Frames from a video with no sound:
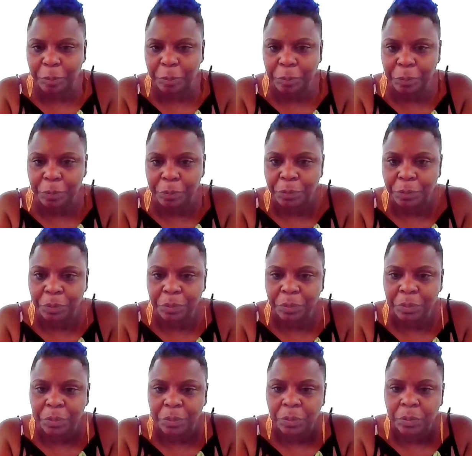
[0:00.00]

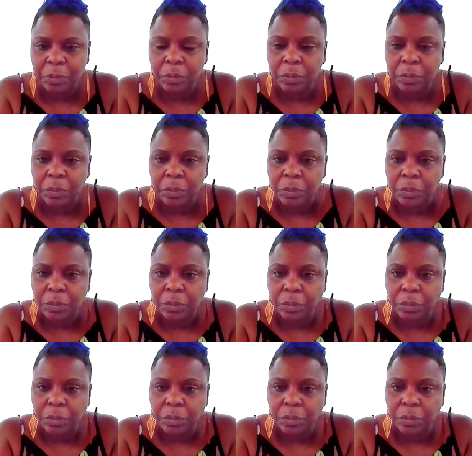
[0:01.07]
No one is speaking in this clip.